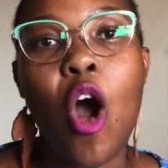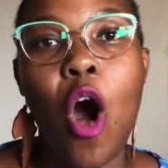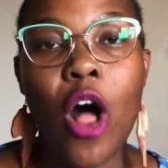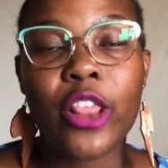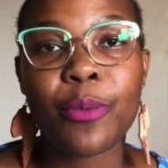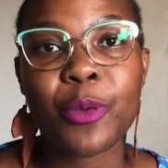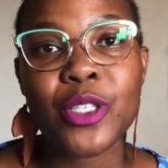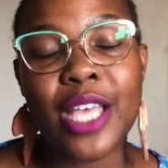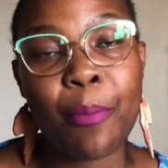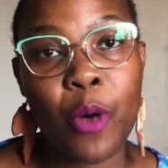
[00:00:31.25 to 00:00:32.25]
all the books
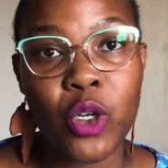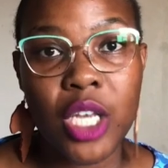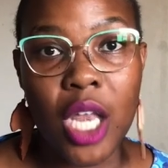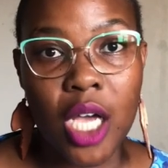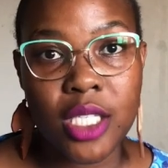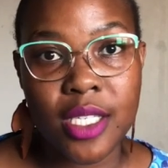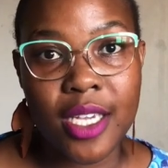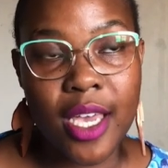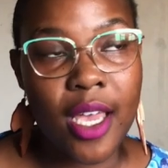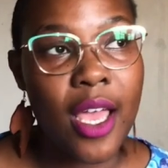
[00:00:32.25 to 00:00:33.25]
I bought last
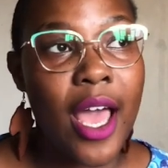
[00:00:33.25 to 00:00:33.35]
year.